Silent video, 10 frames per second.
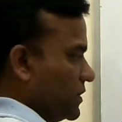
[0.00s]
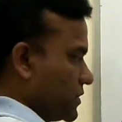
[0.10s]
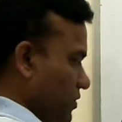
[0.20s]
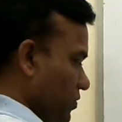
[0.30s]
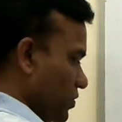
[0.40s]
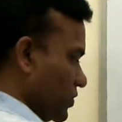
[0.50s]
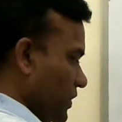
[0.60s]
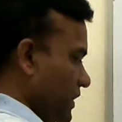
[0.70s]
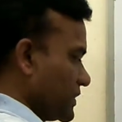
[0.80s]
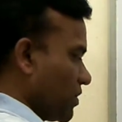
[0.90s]
So root
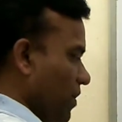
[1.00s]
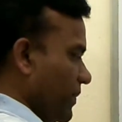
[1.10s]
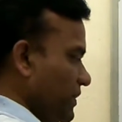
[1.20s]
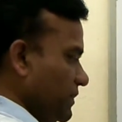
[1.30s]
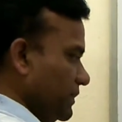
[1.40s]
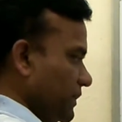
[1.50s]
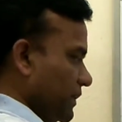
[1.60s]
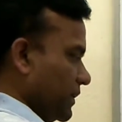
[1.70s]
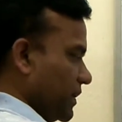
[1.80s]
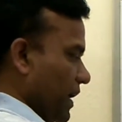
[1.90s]
3 is common
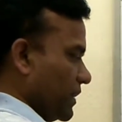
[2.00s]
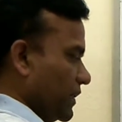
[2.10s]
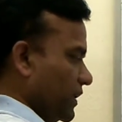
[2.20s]
and